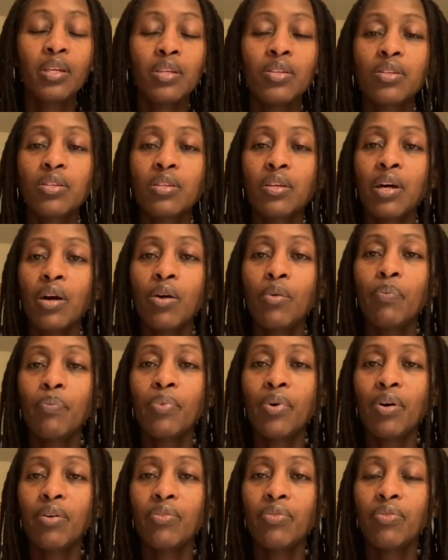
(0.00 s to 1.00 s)
how
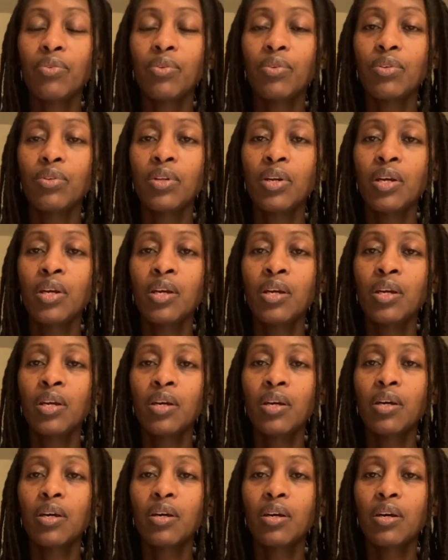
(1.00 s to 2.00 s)
powerful
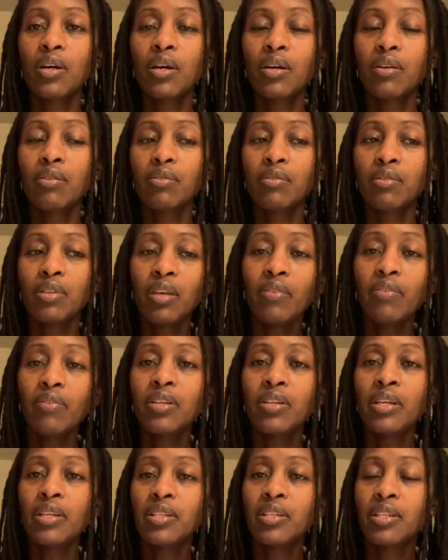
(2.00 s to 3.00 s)
David.
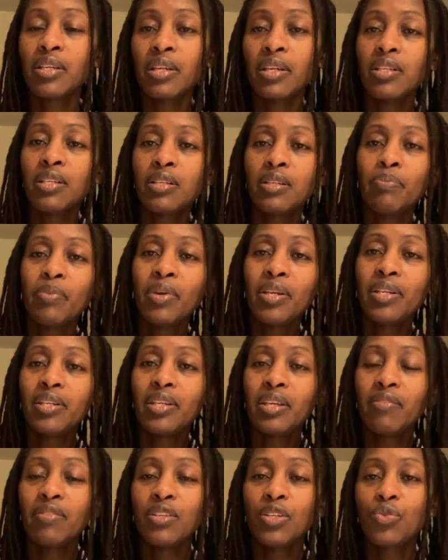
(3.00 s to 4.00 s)
He made
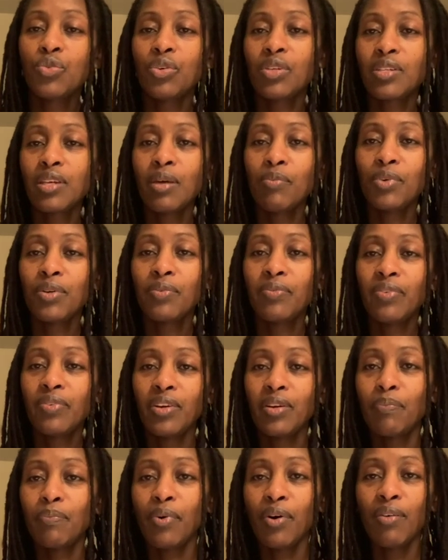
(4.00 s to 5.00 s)
David into someone very
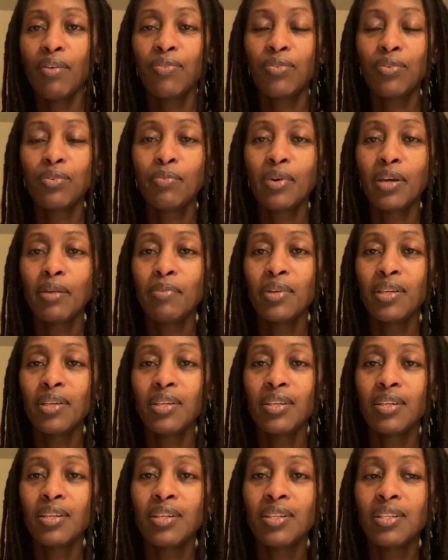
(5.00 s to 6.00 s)
powerful by
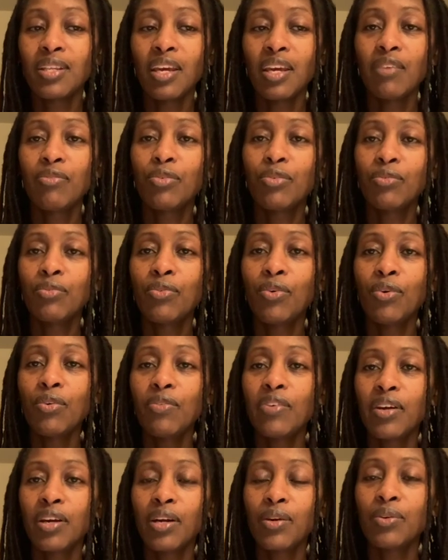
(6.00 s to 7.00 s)
making his life revolve
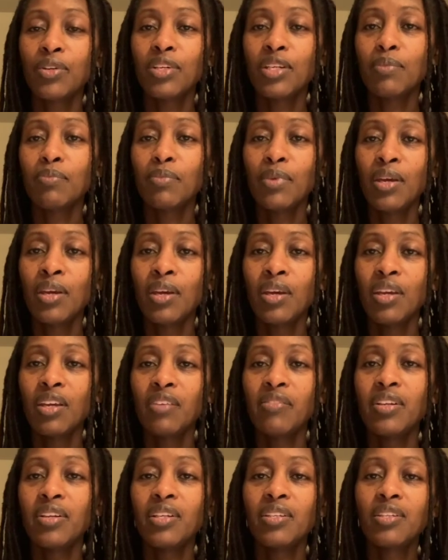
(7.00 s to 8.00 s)
around him,
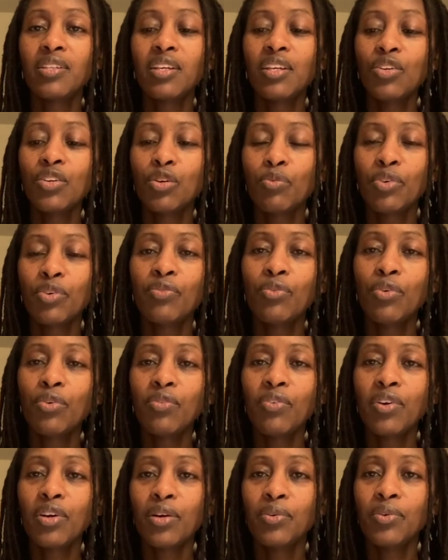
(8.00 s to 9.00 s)
even his kingdom revolve
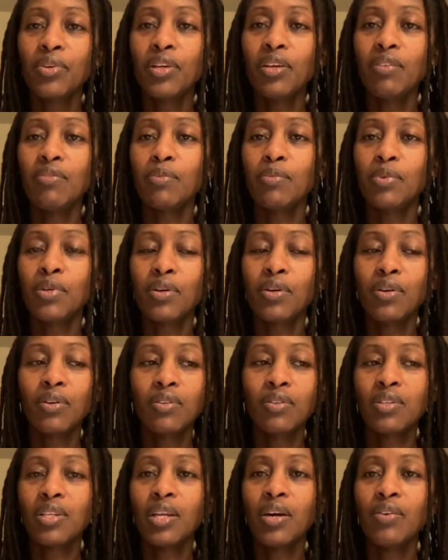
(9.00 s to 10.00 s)
around David,
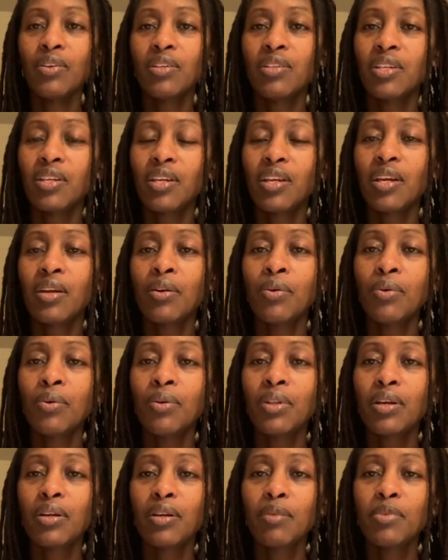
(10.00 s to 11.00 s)
because now he's taken a whole
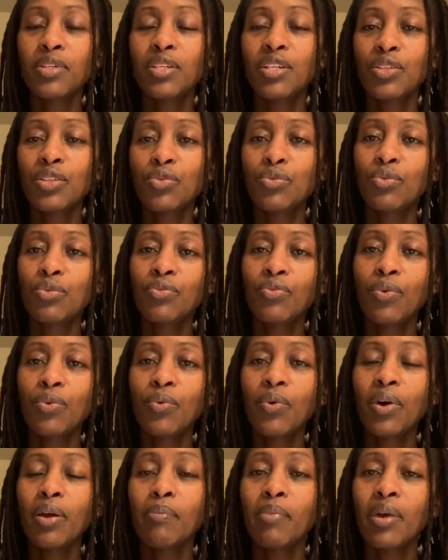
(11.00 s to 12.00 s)
army just to look for
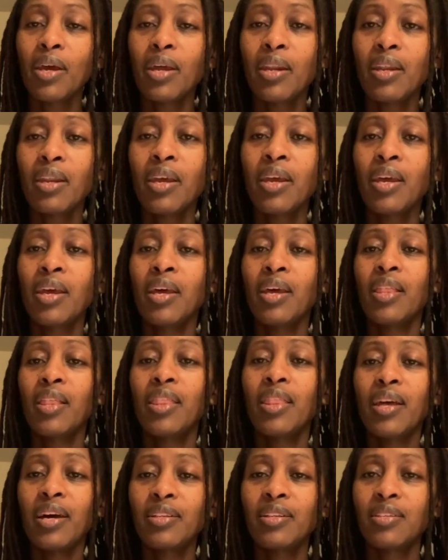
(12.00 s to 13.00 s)
one man.
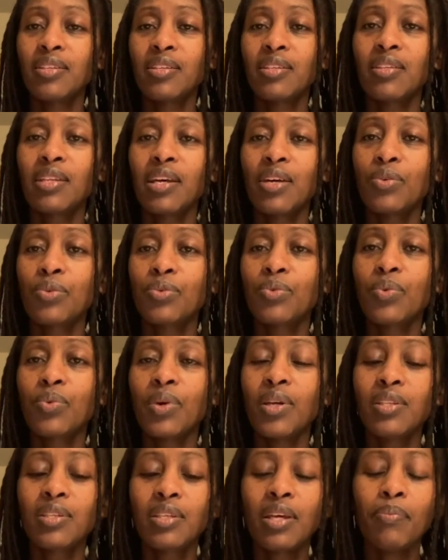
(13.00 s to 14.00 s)
That was
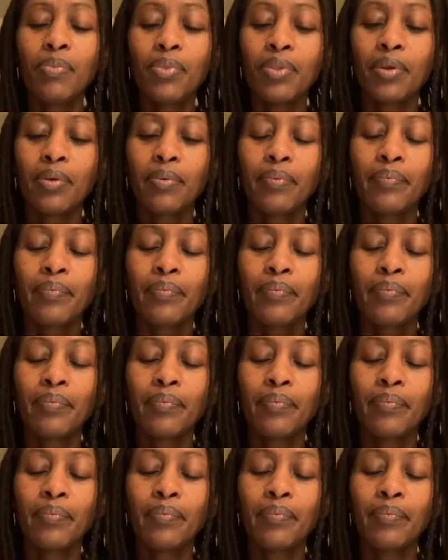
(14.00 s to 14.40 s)
quite something.